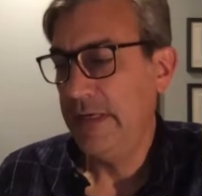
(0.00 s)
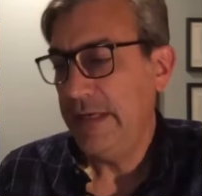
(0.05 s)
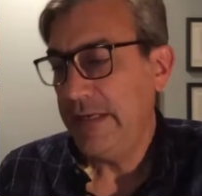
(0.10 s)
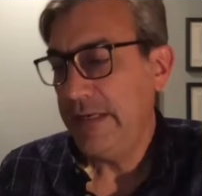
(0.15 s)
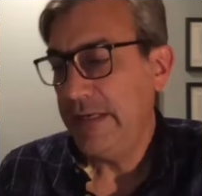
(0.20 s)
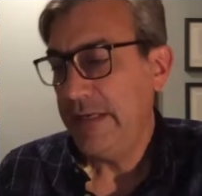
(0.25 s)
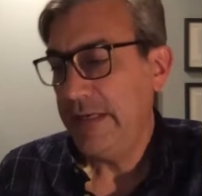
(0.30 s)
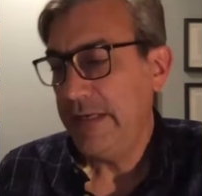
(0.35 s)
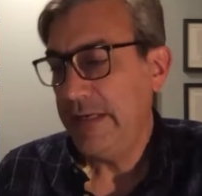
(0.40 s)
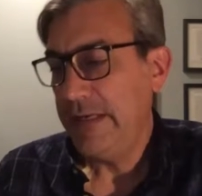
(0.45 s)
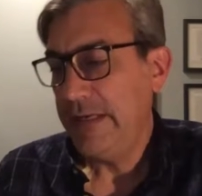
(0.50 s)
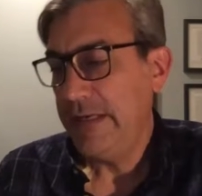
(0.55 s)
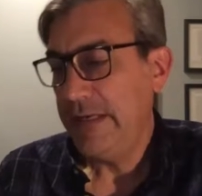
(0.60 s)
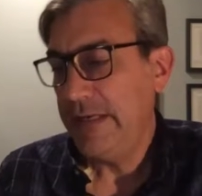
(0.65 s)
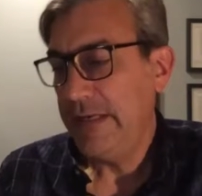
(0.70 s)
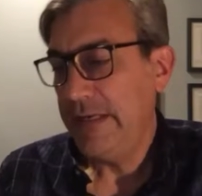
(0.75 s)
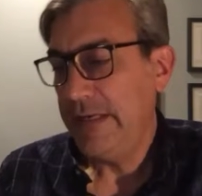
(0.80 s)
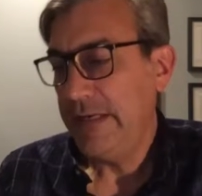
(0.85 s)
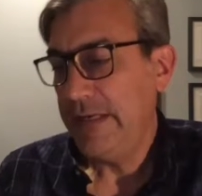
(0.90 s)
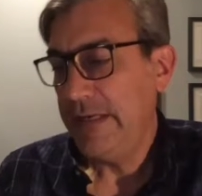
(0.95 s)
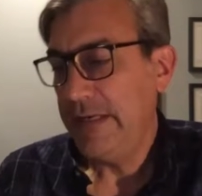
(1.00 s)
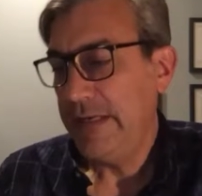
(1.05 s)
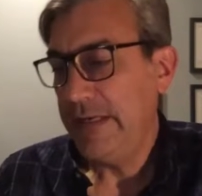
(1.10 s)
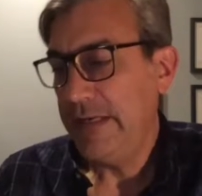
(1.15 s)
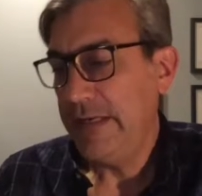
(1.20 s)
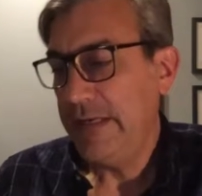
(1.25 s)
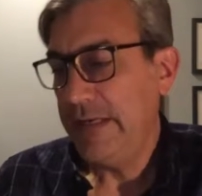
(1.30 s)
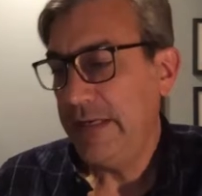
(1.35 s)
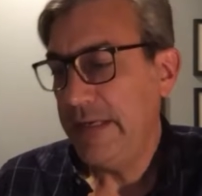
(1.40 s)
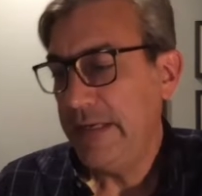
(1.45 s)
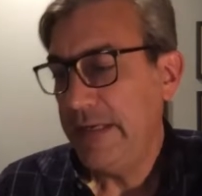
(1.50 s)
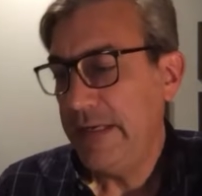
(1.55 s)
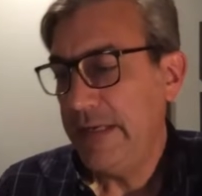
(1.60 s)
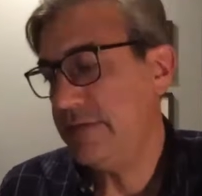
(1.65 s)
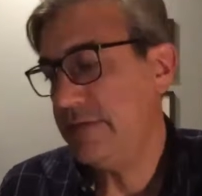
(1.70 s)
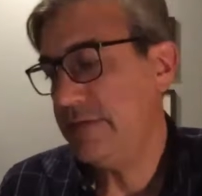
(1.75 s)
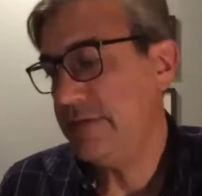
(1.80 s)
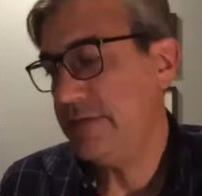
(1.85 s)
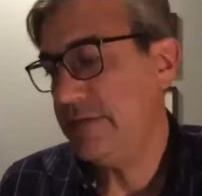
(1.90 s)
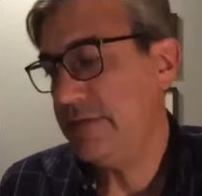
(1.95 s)
Even, I was
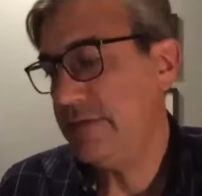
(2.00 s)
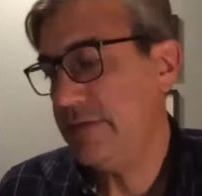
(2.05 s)
learning,